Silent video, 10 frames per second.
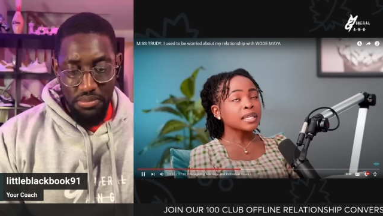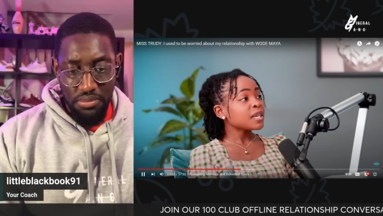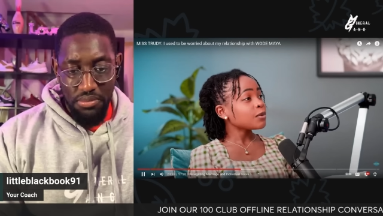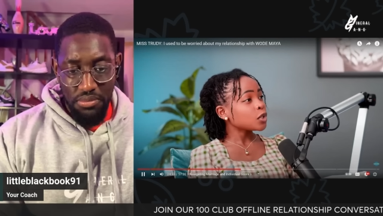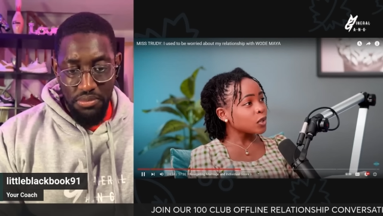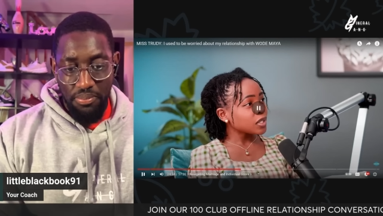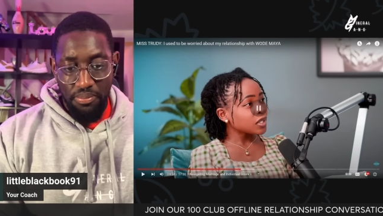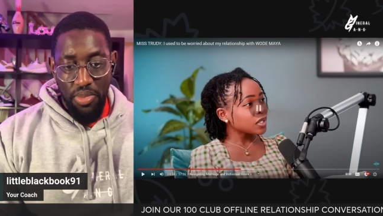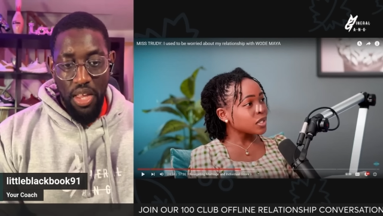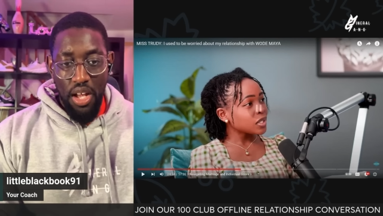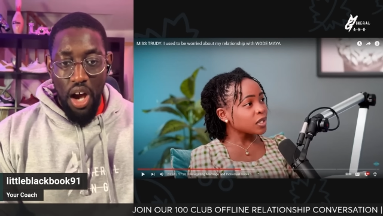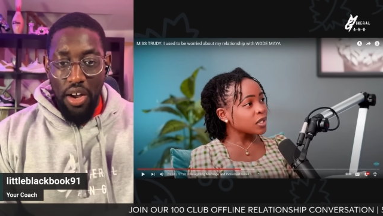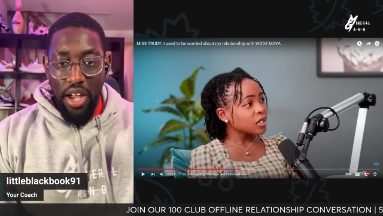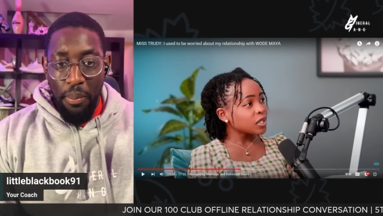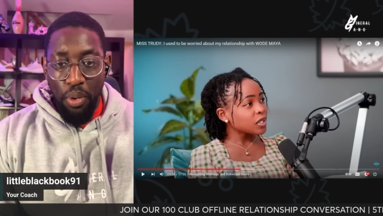Speaker 1: sometimes you shoot
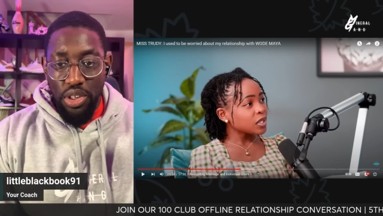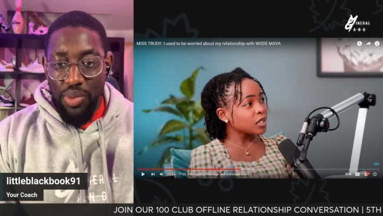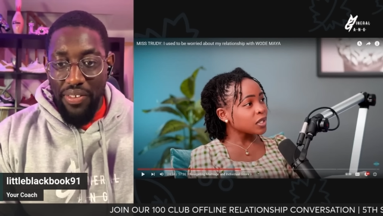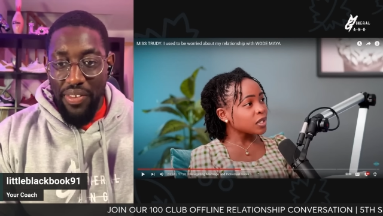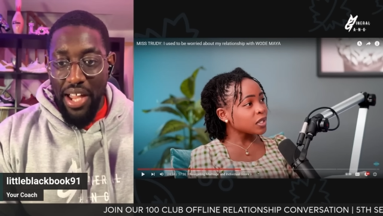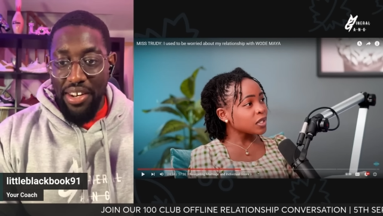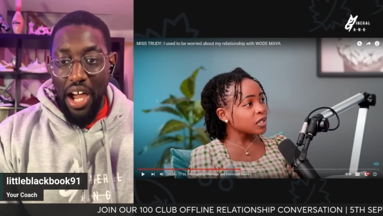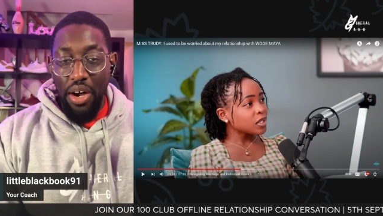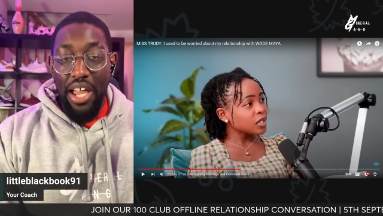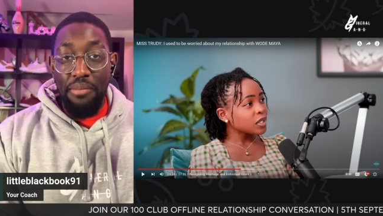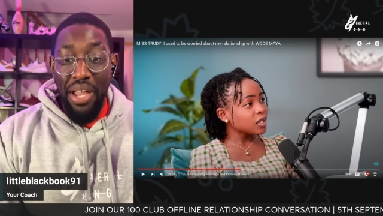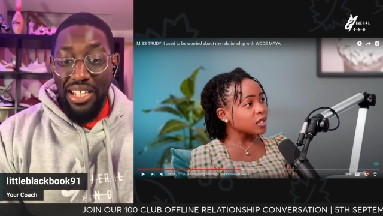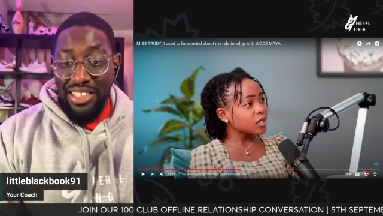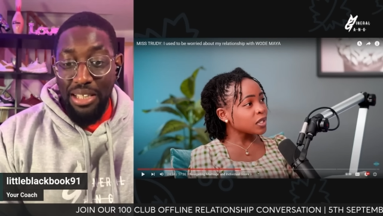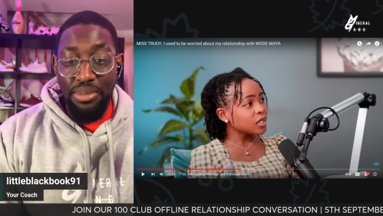
Speaker 2: Okay, pause it right there. Now, it
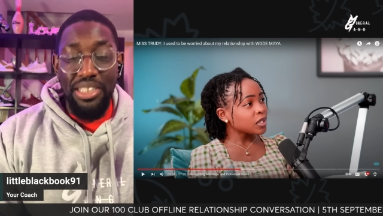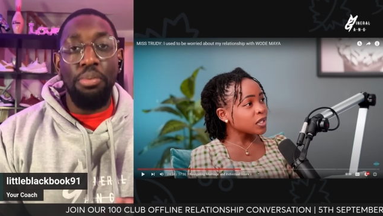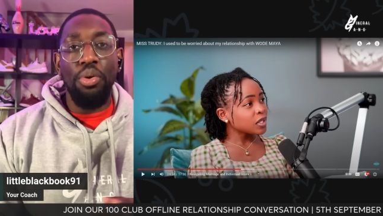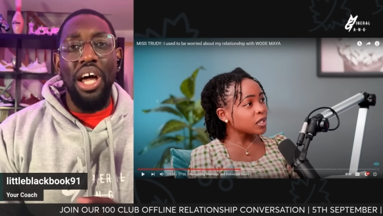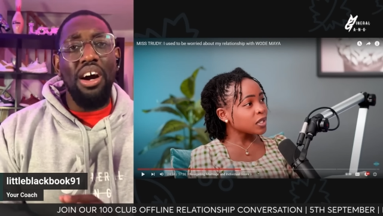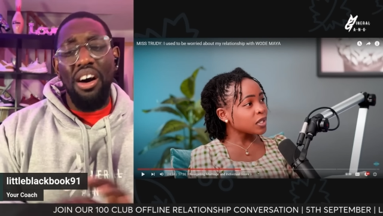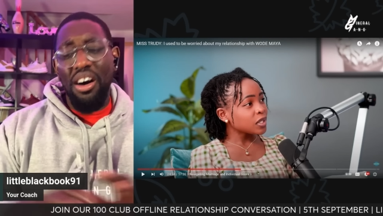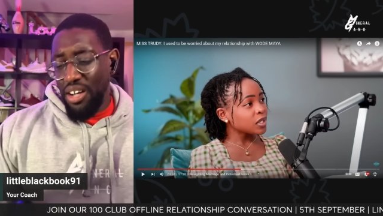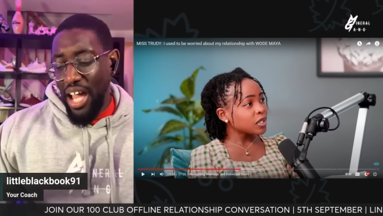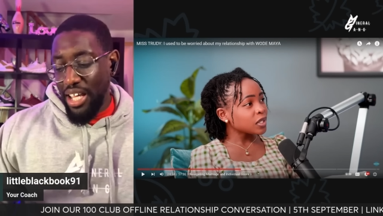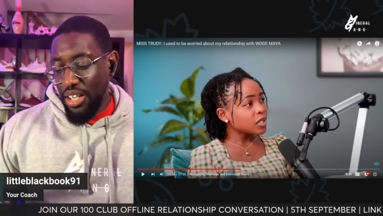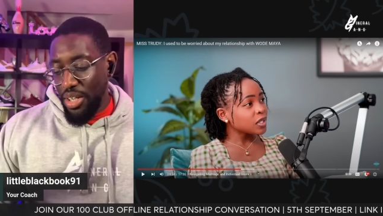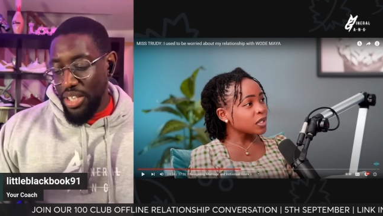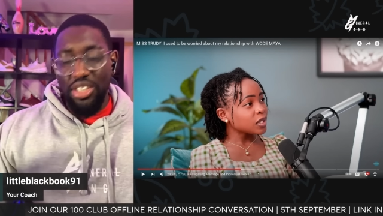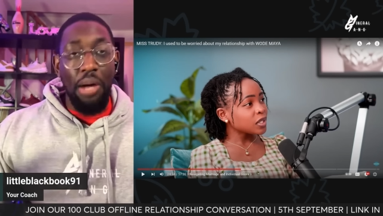may seem simple, like, oh, like, you
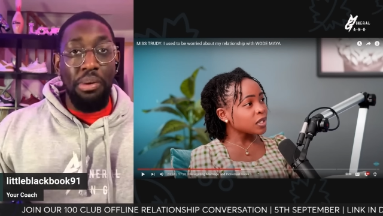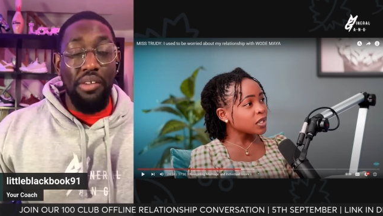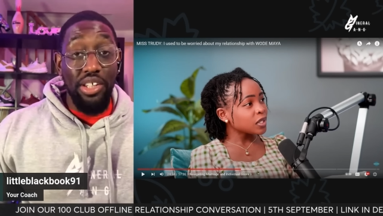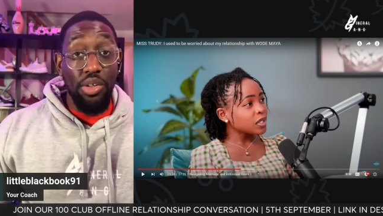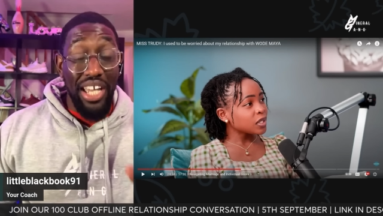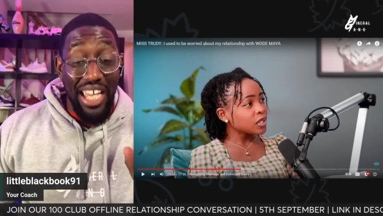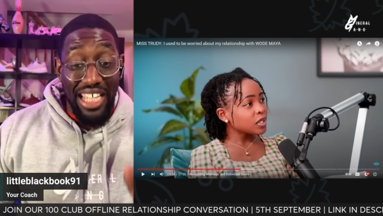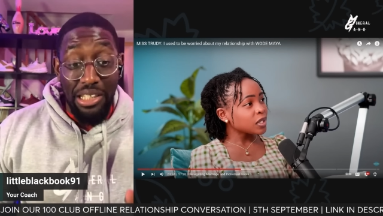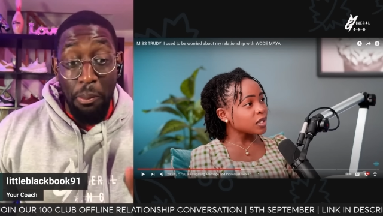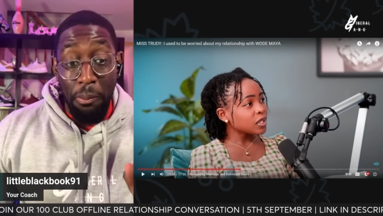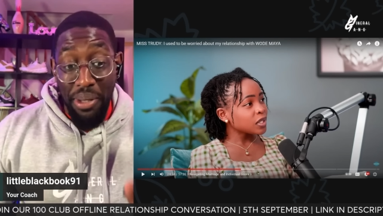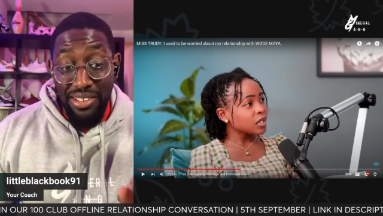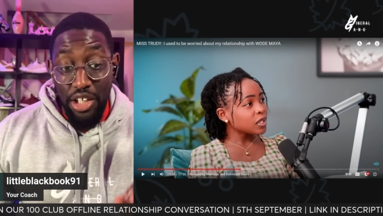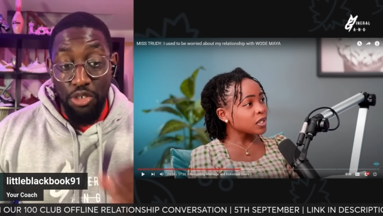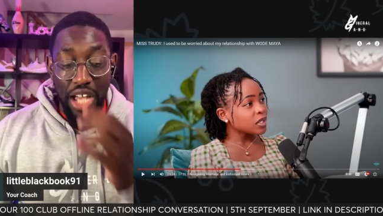know, it's not that big of a deal. It is a
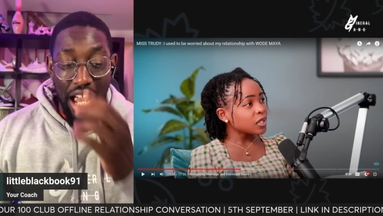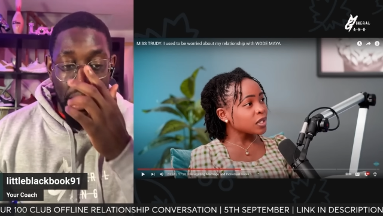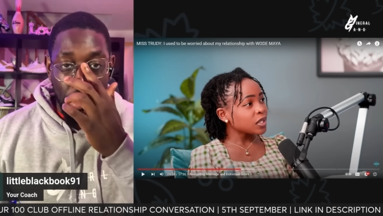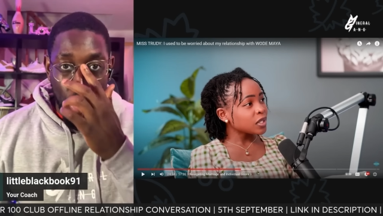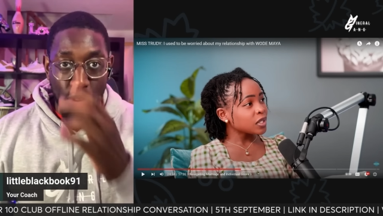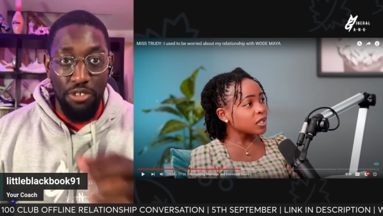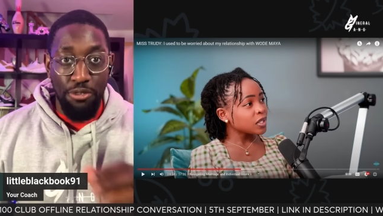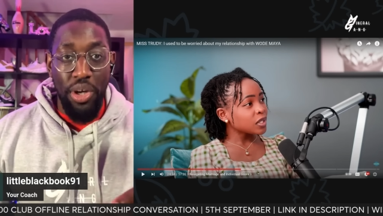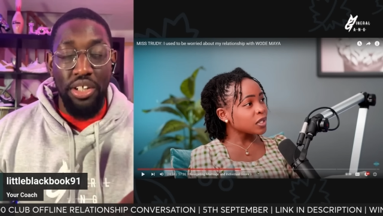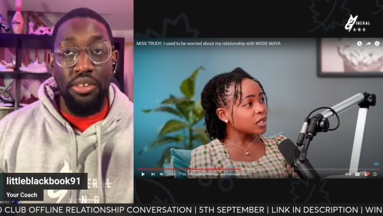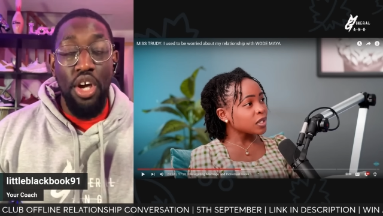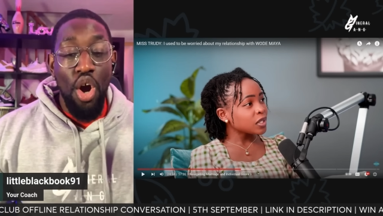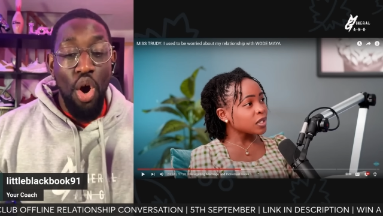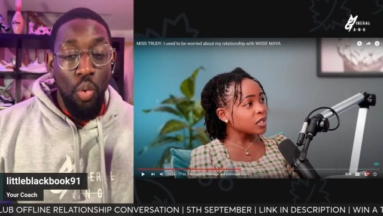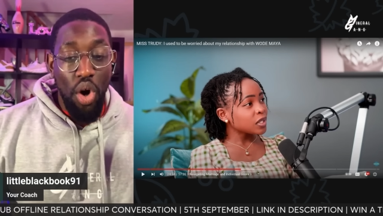big deal to anybody who's an avoidant.
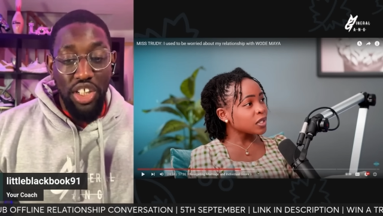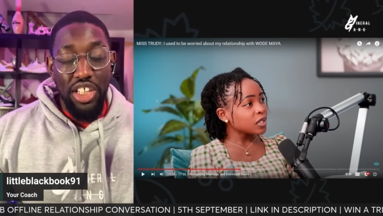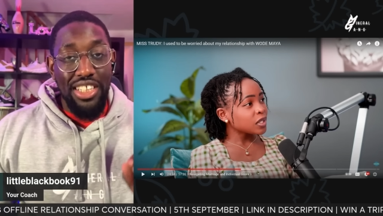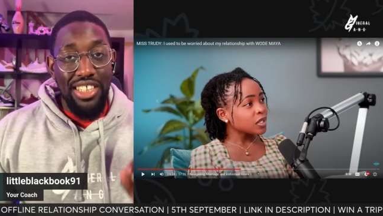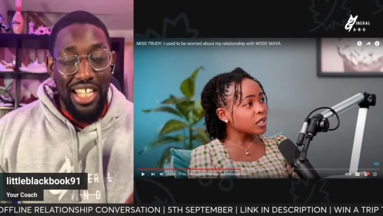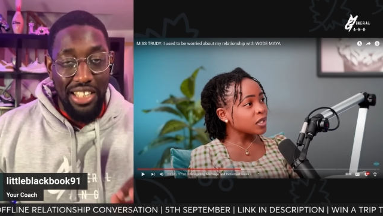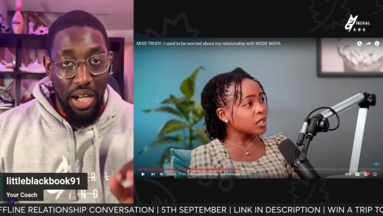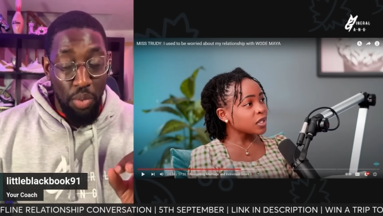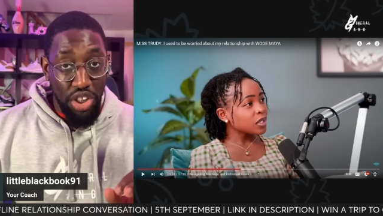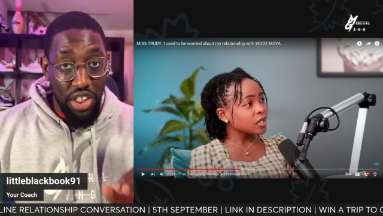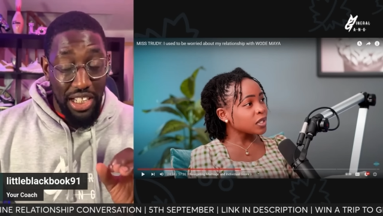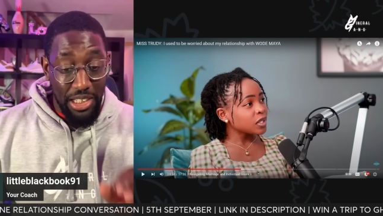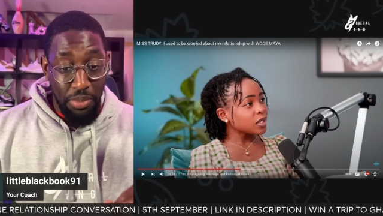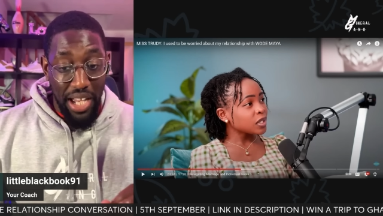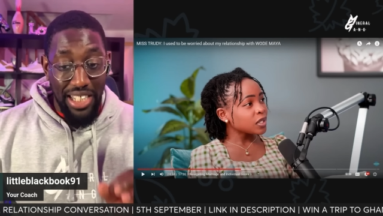What she just said and what she'd
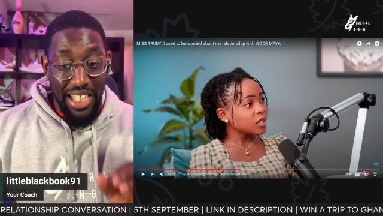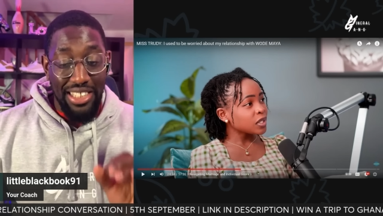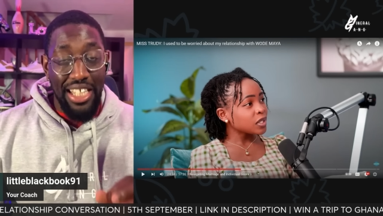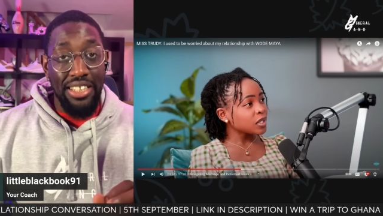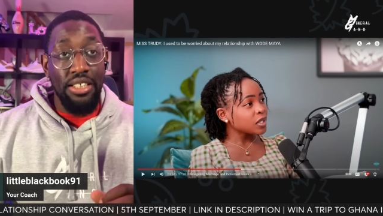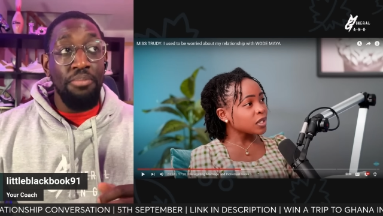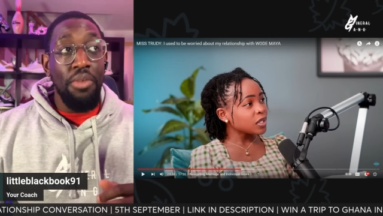explained is this